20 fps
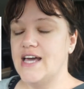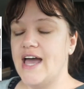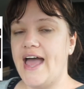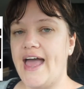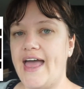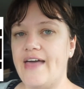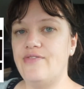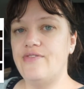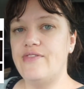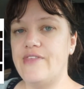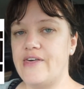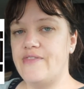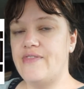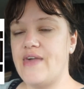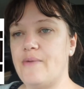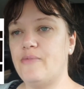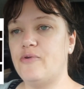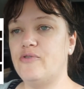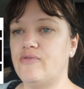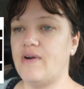and then
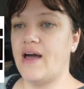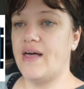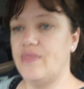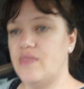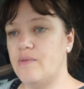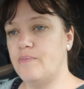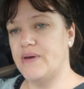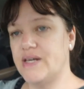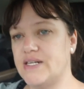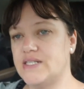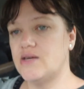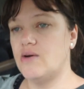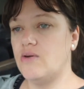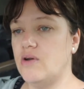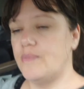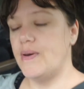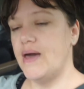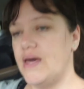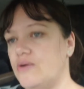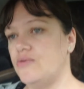that will run the big
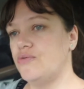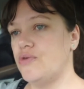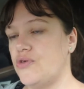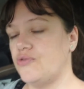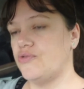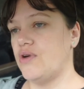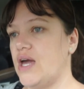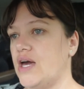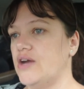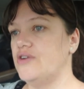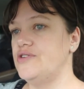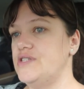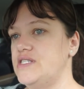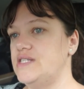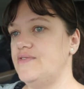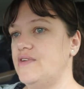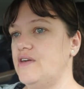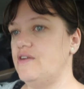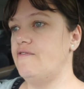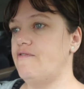solar panel, the
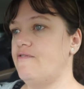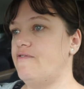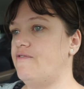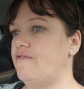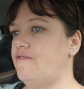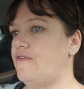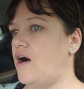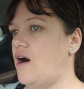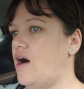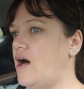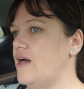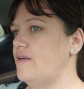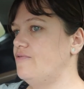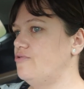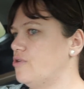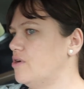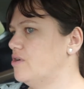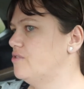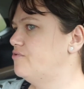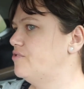375,
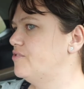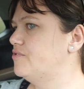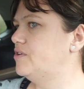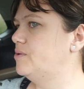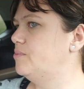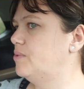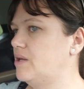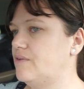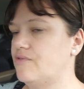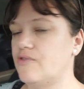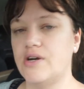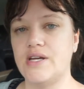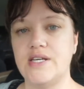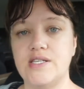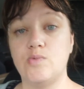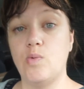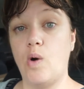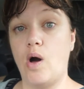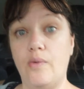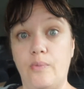350, whatever it
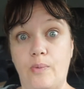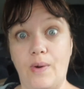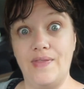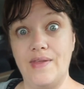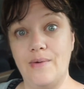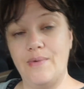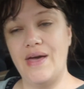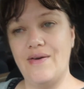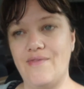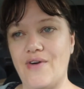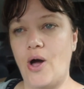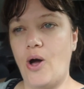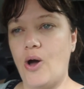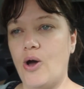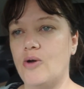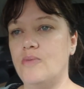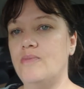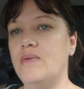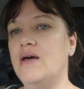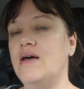is, one that we have at
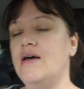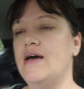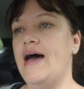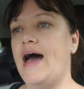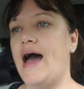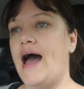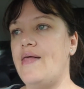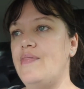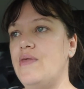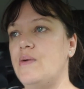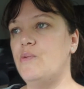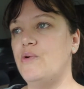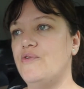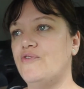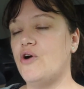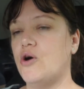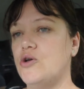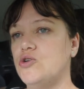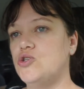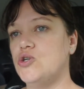home, and then we've
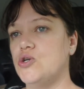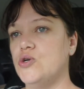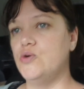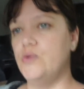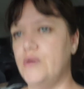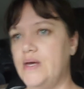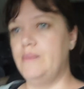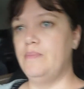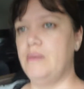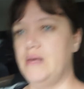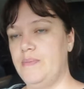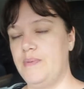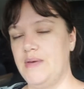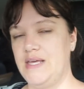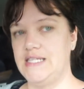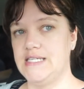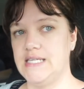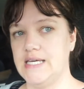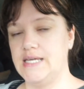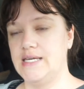got 2
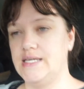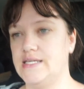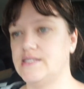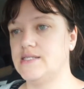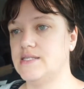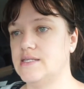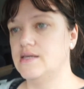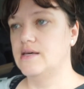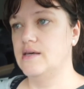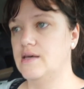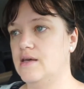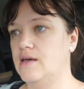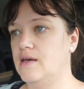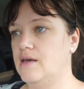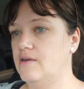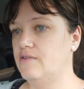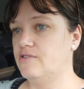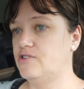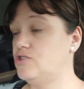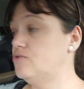
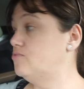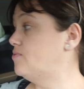MPPTs to